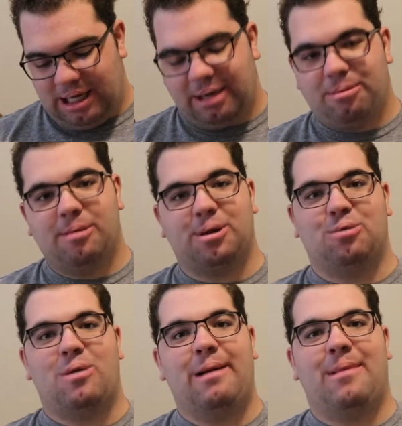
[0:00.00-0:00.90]
I can pretty
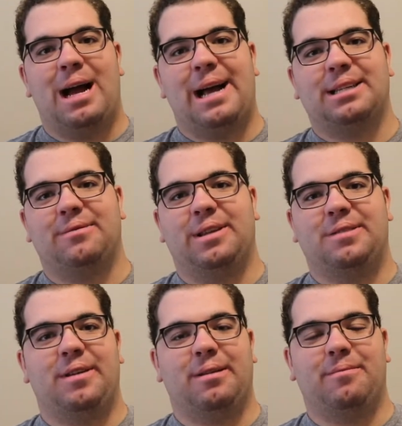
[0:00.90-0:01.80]
much wipe my ass with
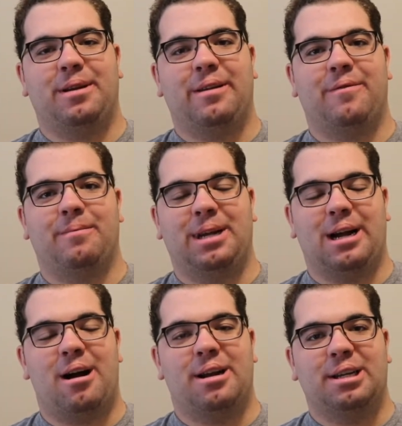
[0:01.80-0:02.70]
this thing if I'm being
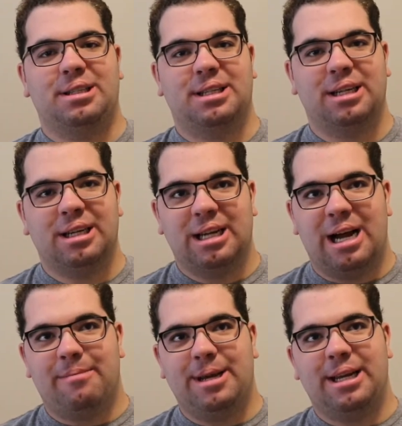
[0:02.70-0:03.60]
honest.
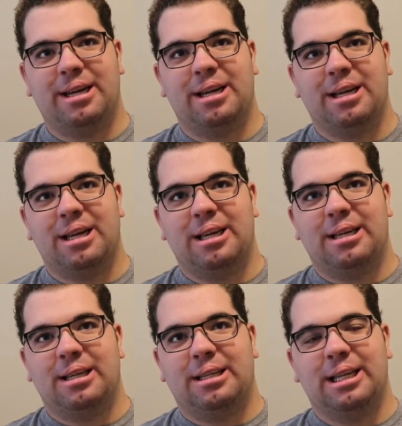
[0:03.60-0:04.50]
I mean,
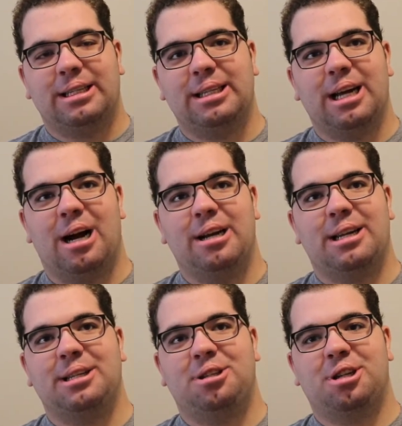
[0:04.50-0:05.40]
this
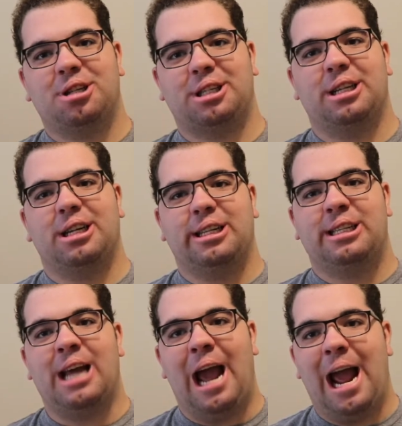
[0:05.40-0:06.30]
gun is just
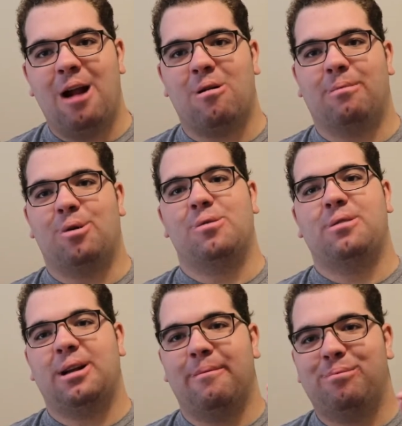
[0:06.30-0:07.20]

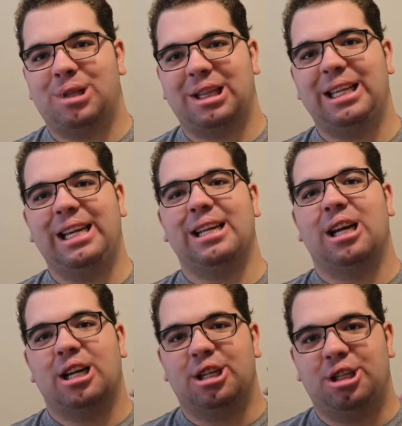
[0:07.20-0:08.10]
terrible. Complete
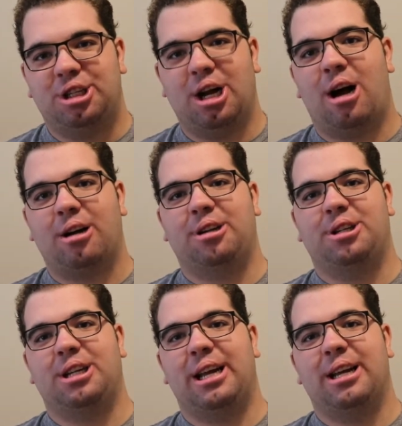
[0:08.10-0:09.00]
dog
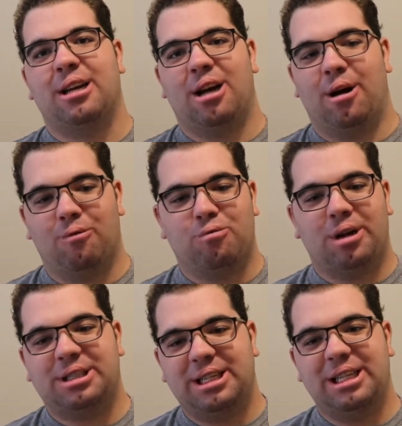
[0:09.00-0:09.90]
shit. A
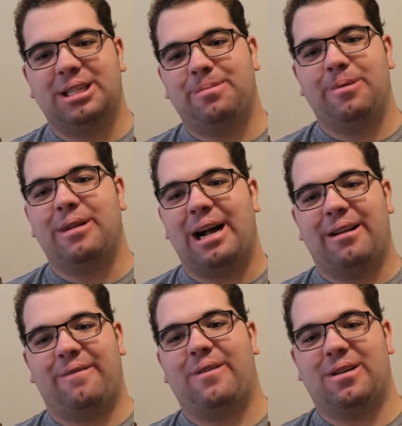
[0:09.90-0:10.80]
rusty spoon out
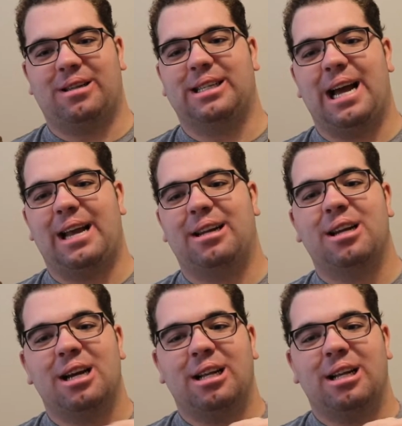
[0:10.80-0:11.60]
of fucking 10.